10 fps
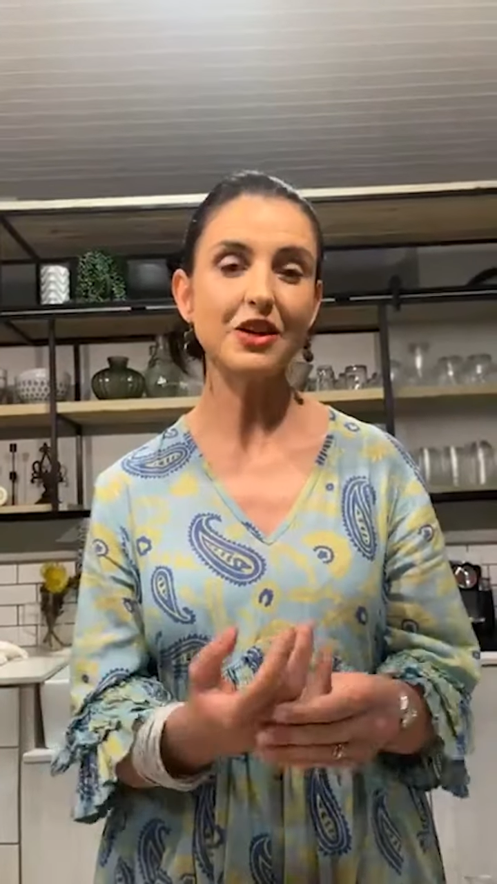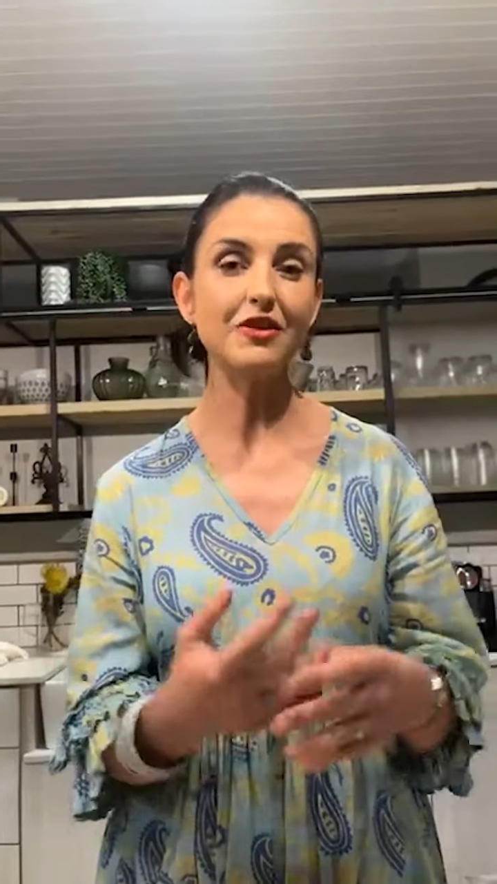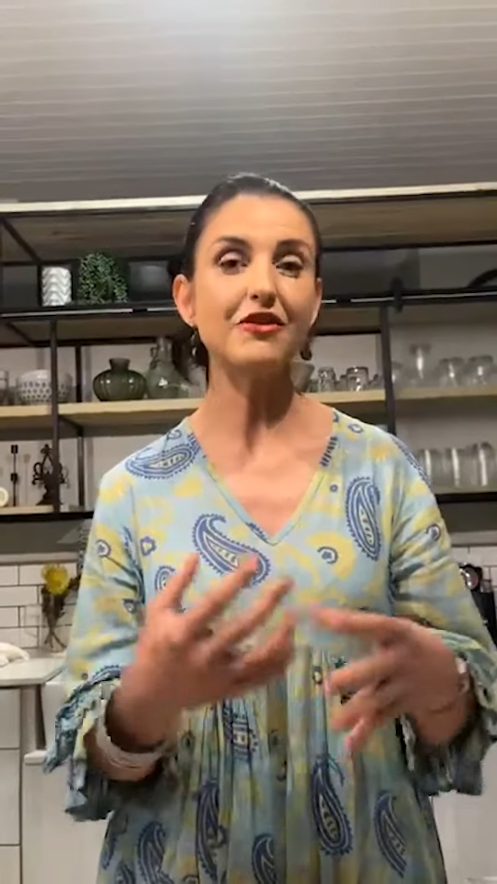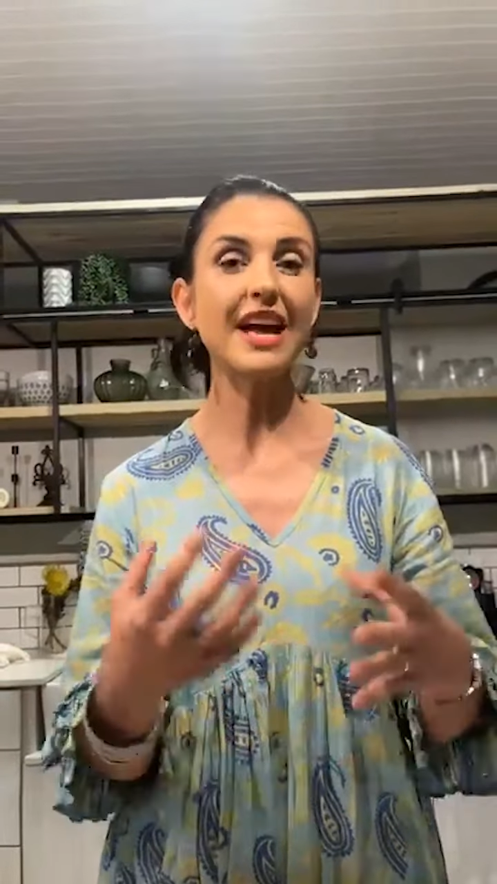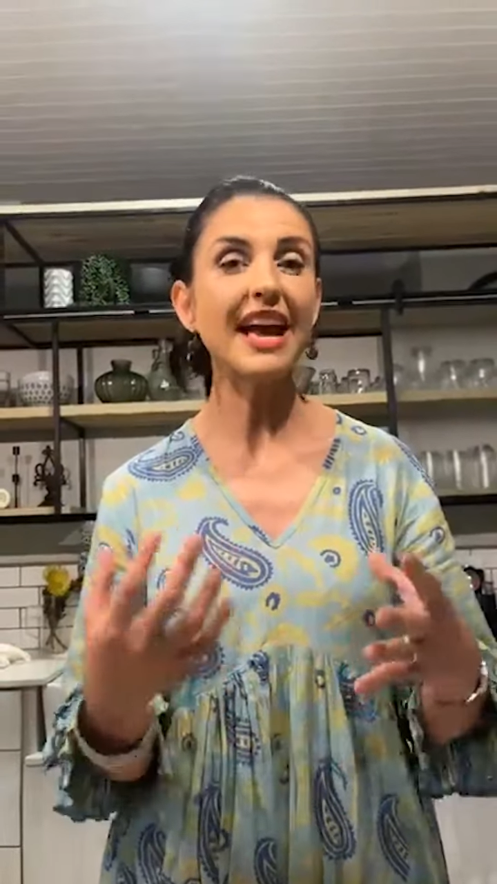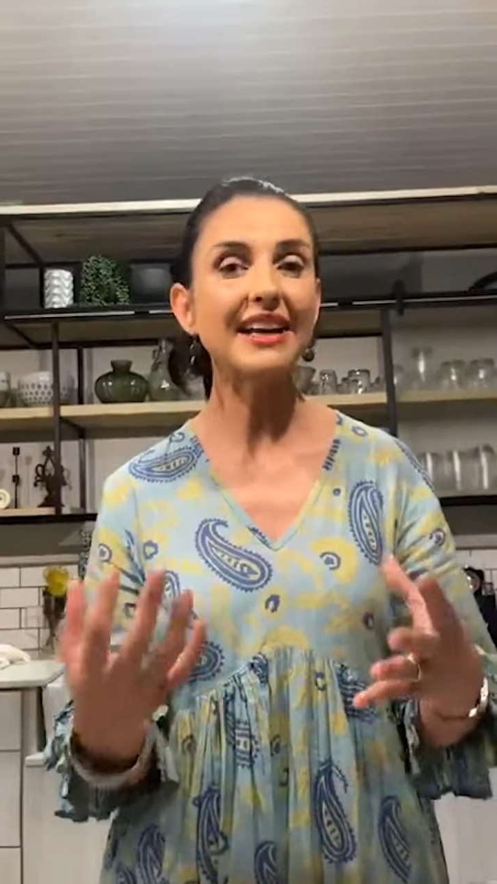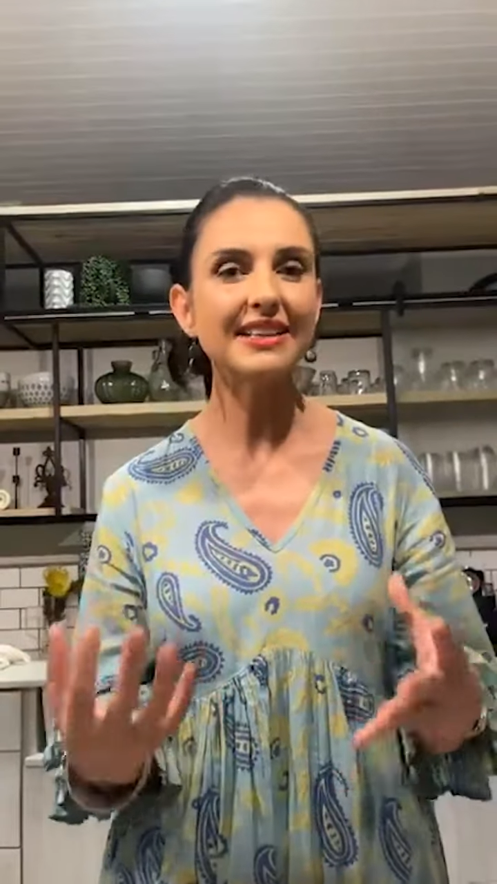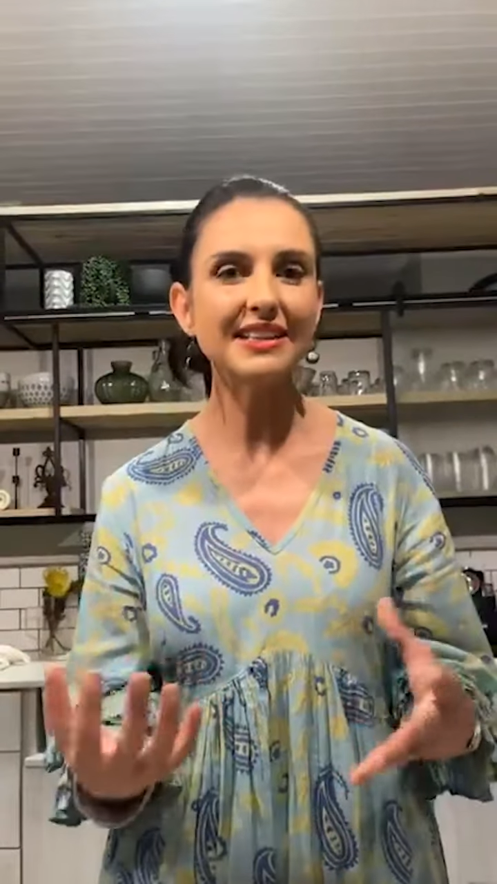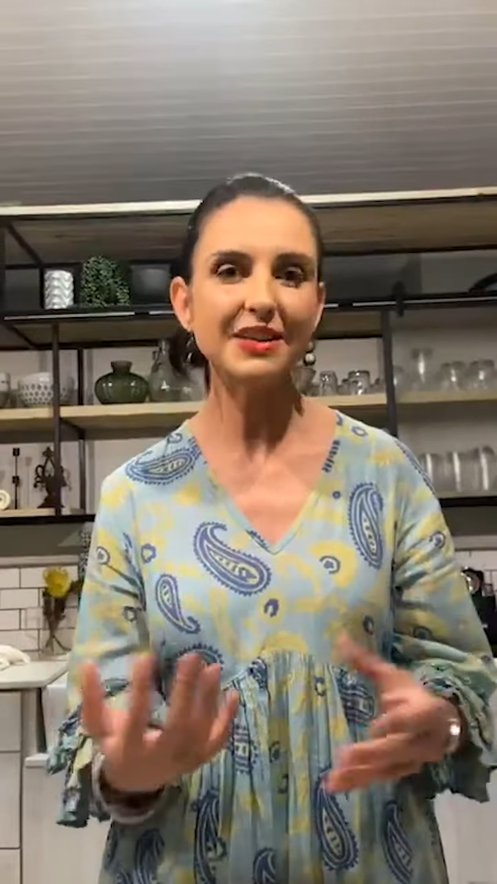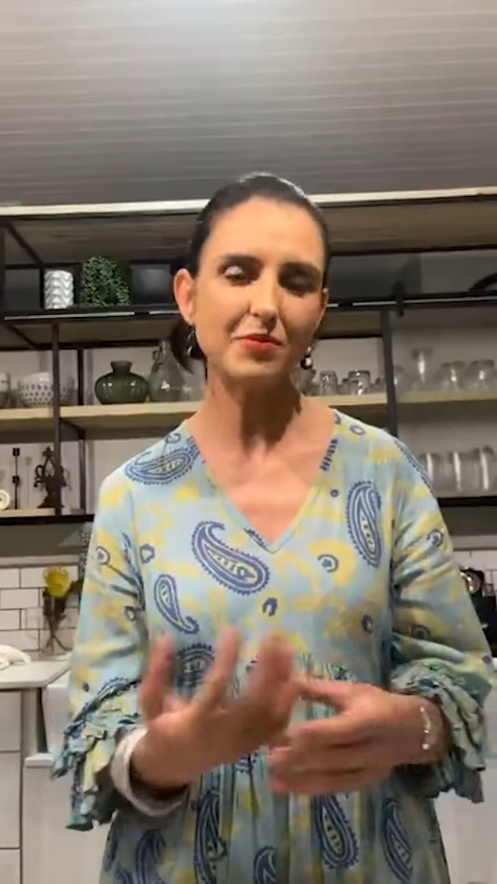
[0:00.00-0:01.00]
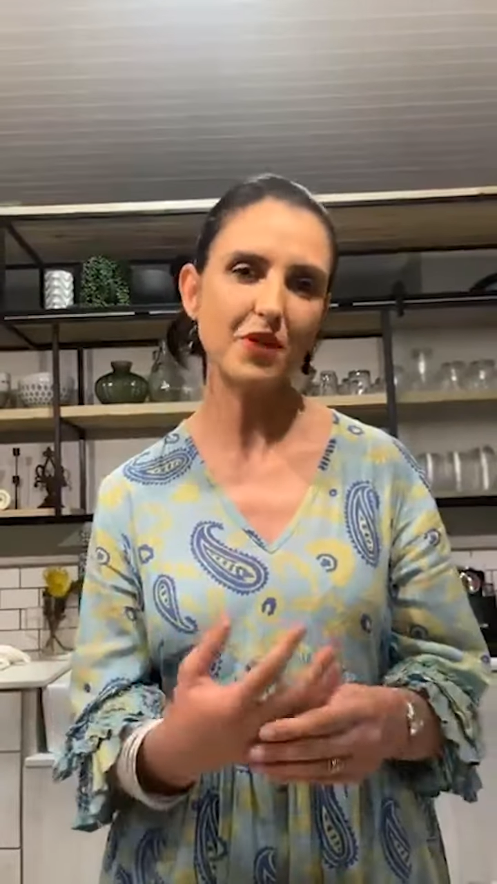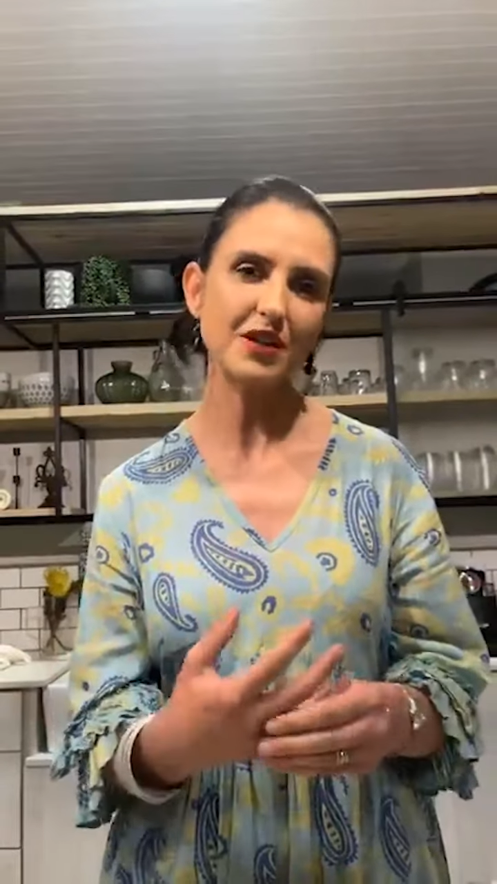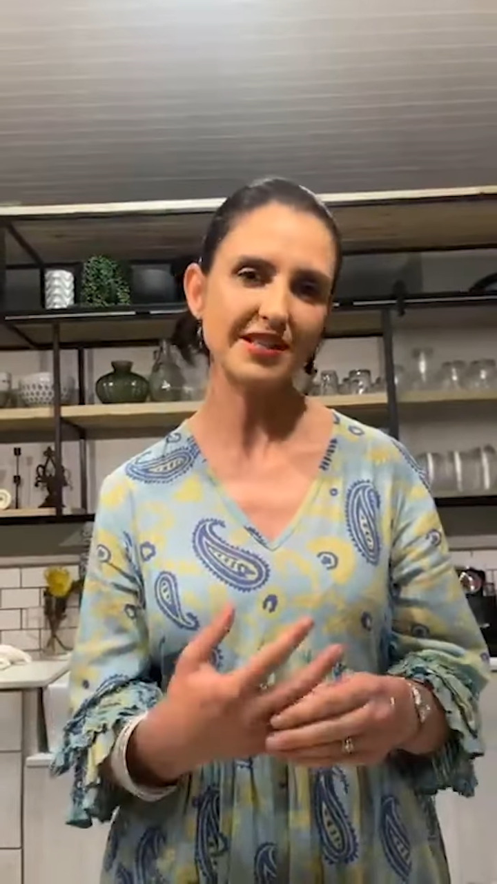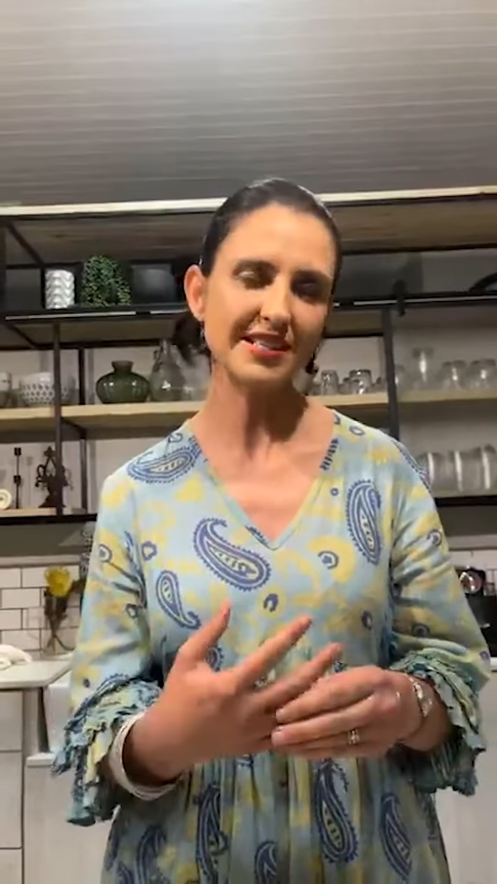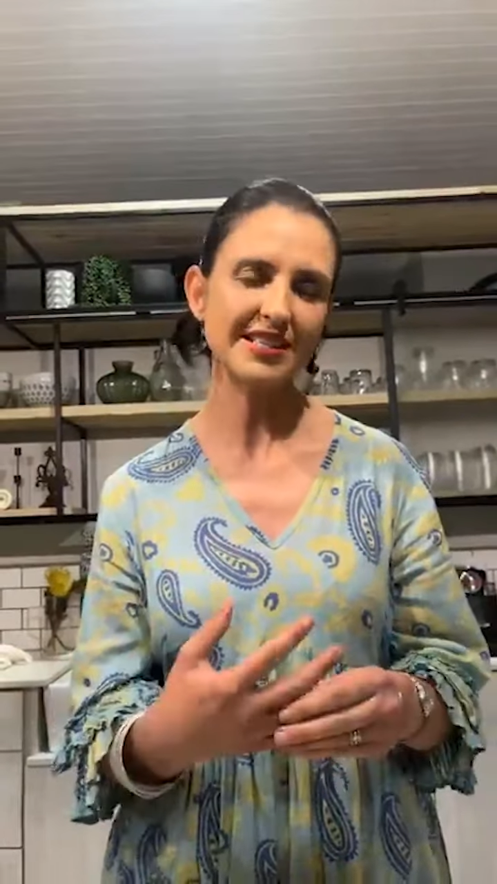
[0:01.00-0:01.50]
you've ended it
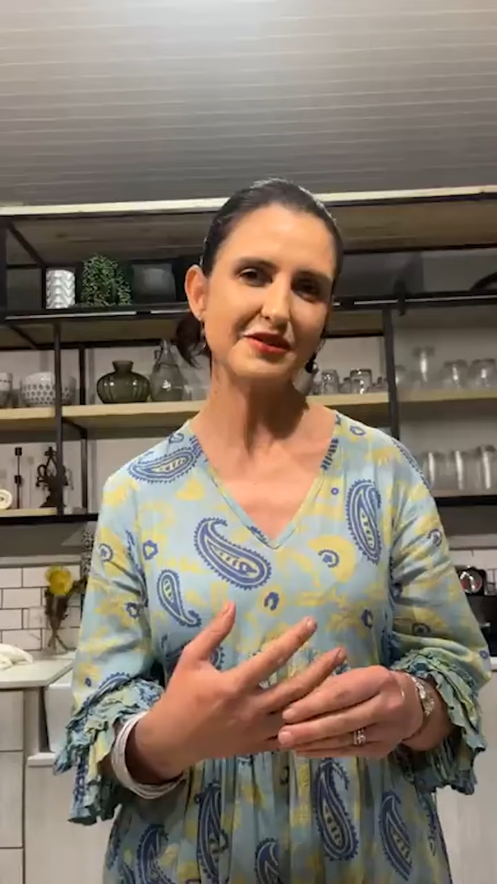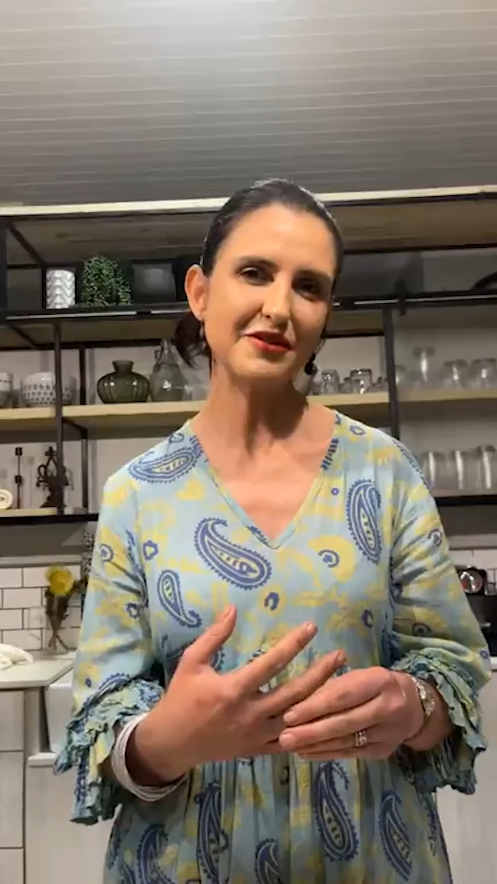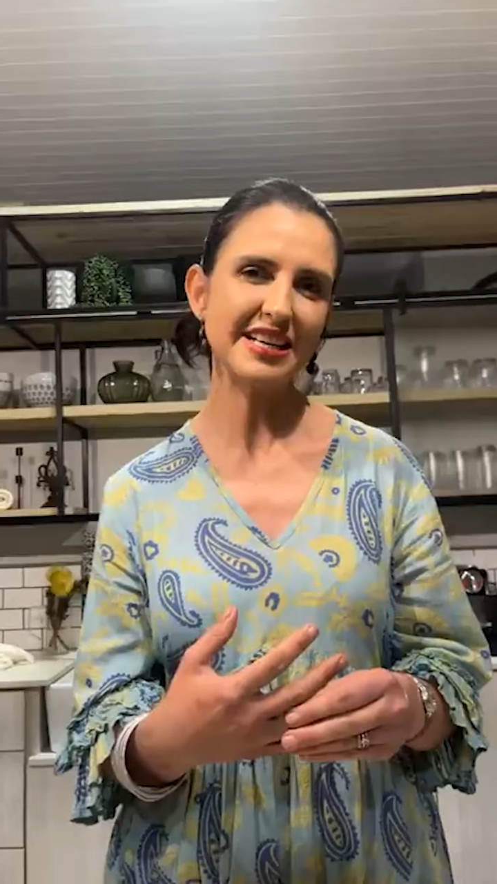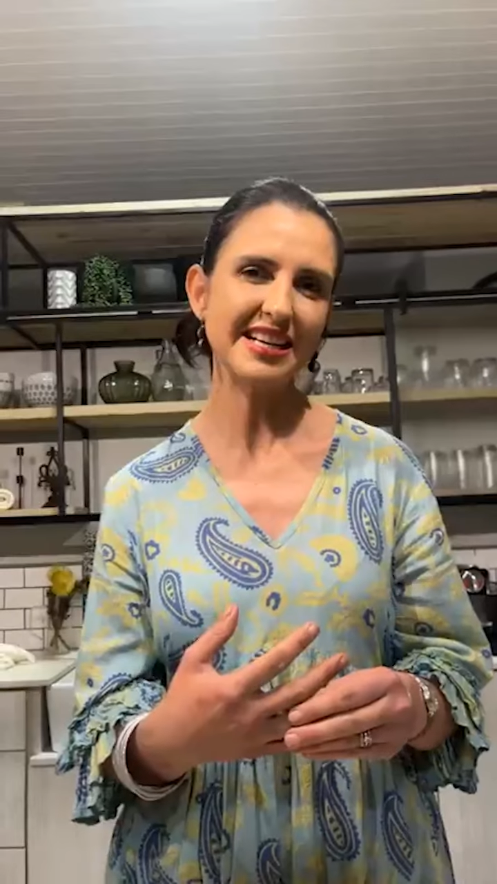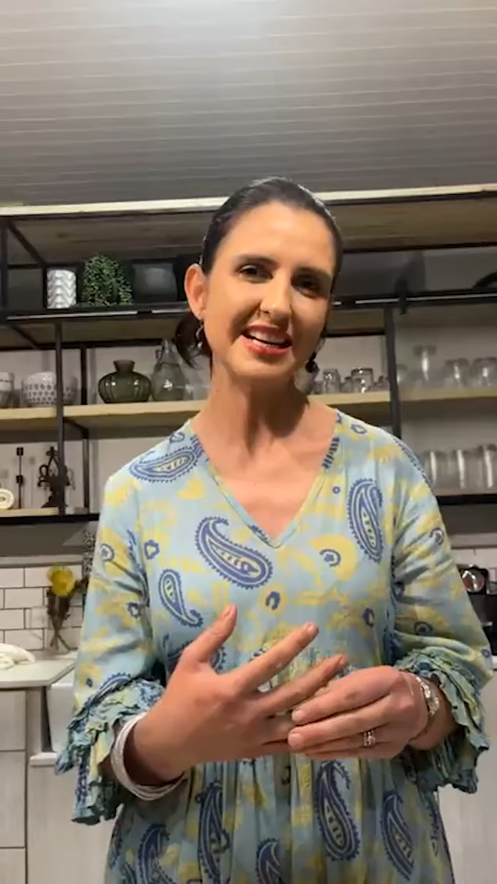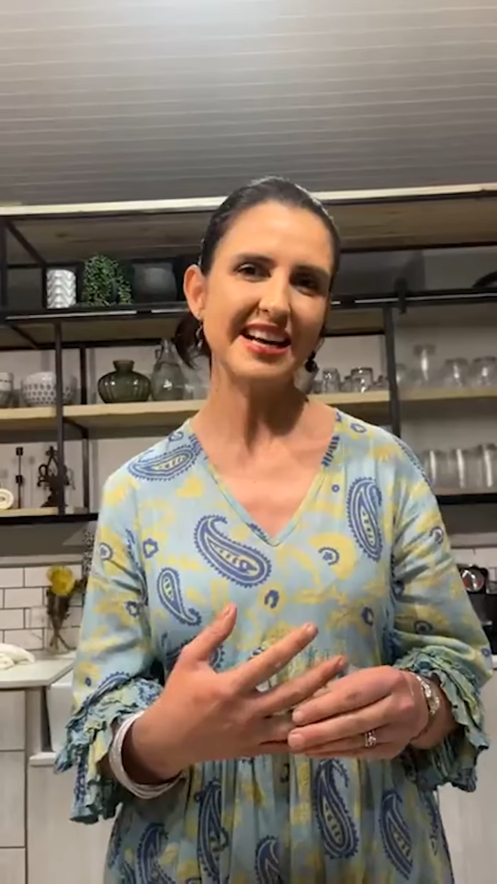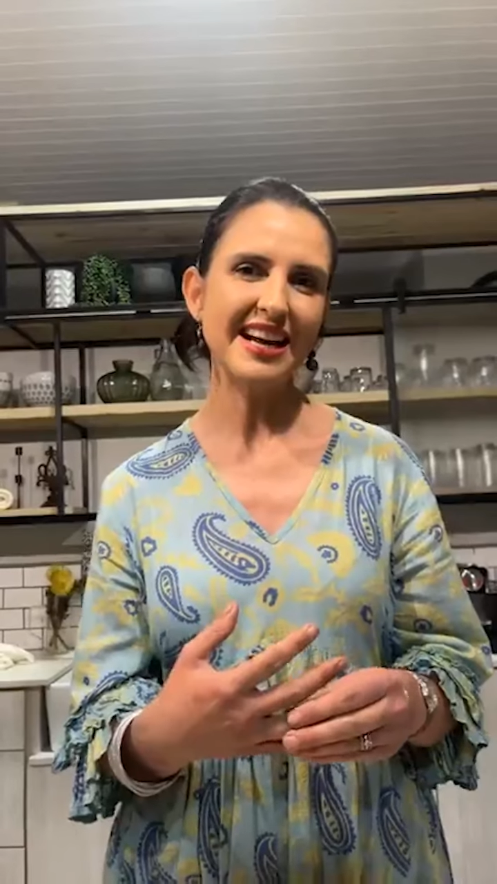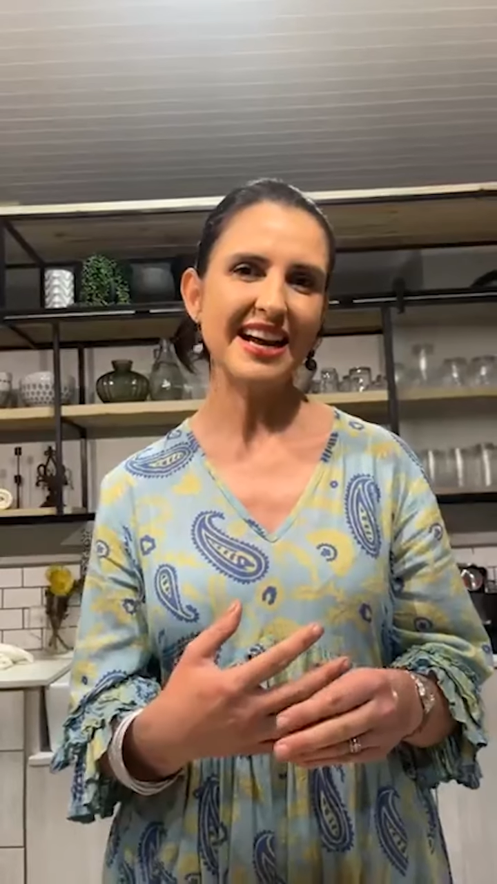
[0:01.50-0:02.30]
positively.